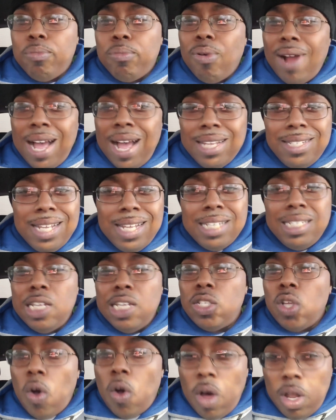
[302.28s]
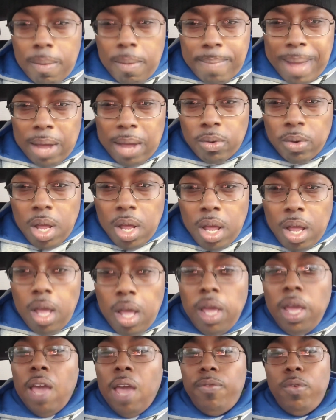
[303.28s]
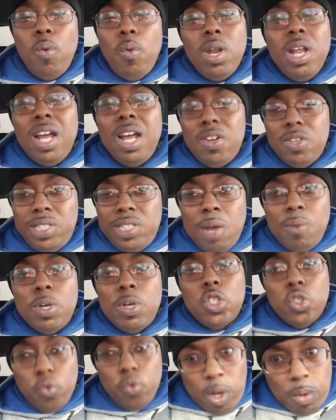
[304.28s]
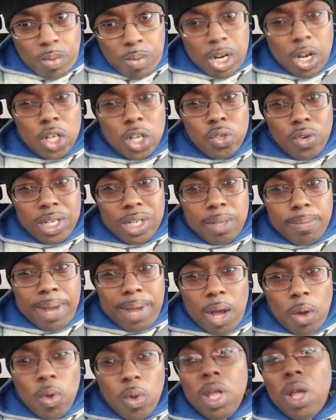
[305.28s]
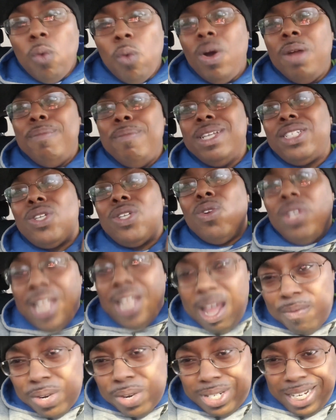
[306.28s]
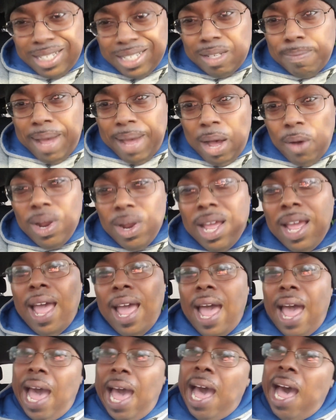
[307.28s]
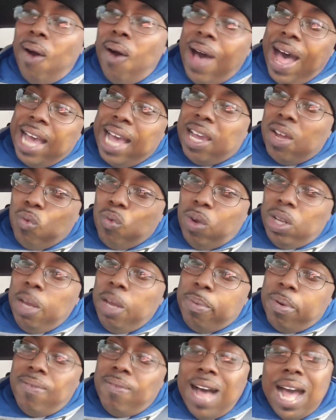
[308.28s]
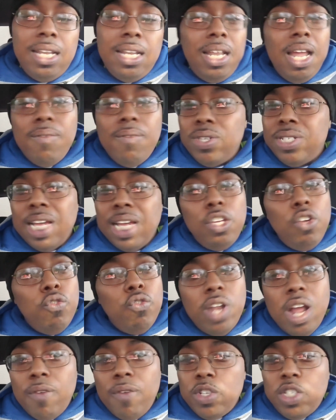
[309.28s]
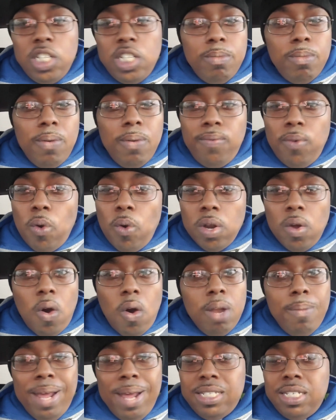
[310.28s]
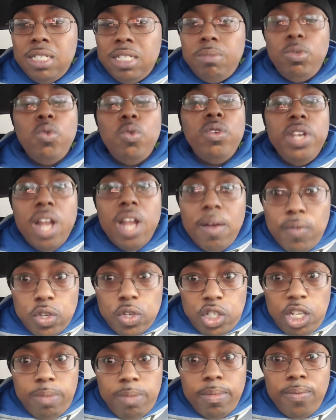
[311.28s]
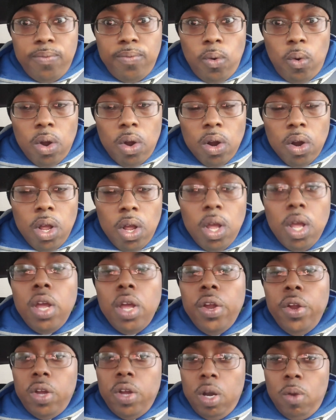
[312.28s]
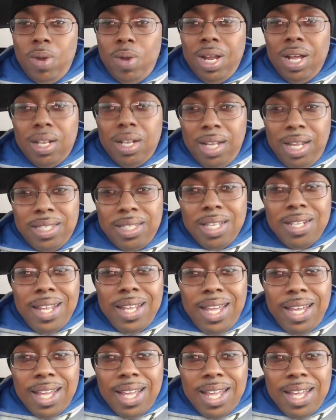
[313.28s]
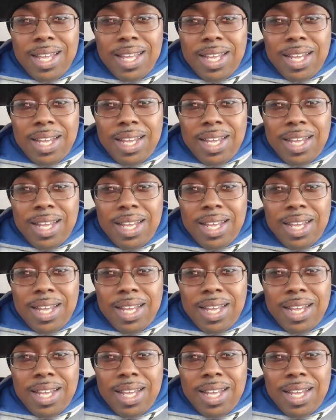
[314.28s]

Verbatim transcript: and process is all about, if you want to understand what Dream 100 is about, what Mr. Leverage is about, how I can really provide leverage like you've never seen before, an automated system you've never seen before, you're going to want to click the link